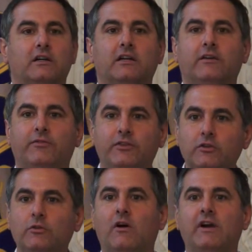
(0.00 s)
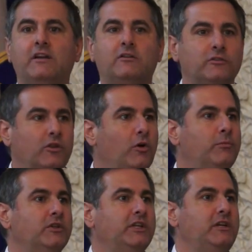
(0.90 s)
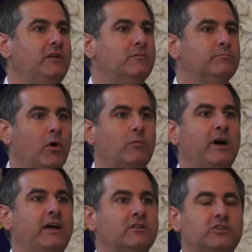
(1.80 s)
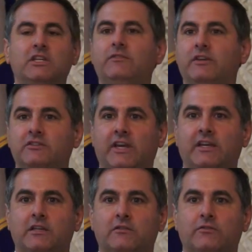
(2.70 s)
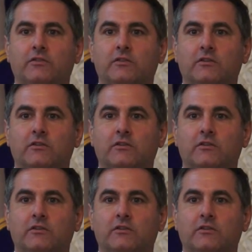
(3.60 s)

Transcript: If you are a globally mobile chief executive,